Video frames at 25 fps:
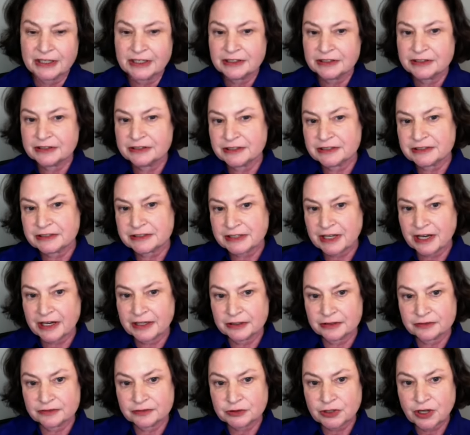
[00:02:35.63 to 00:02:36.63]
this
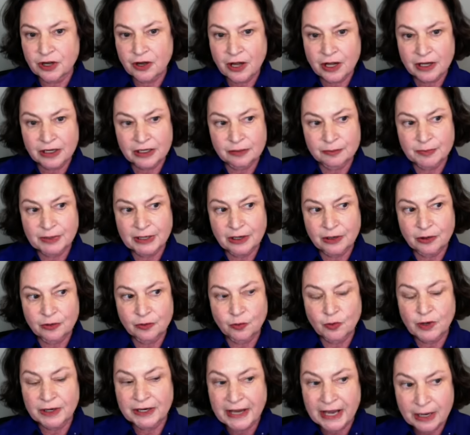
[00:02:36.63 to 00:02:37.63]
kind of talk about
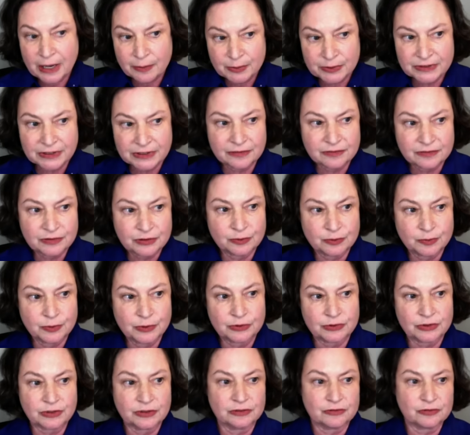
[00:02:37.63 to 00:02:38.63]
what happened after the
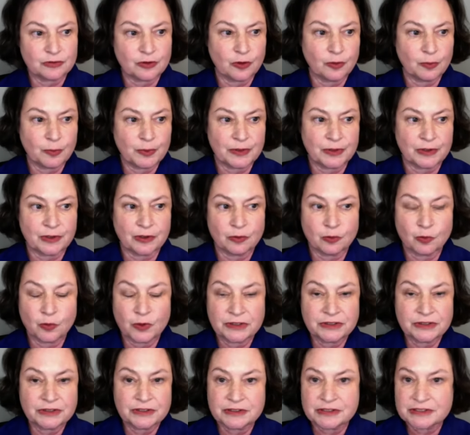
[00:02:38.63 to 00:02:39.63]
birth control pill,
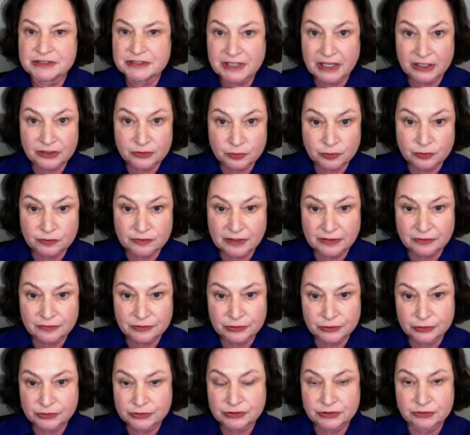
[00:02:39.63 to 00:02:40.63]
what did the sexual
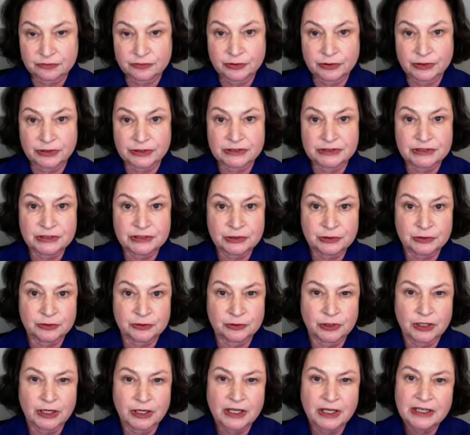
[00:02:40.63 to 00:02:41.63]
revolution really do,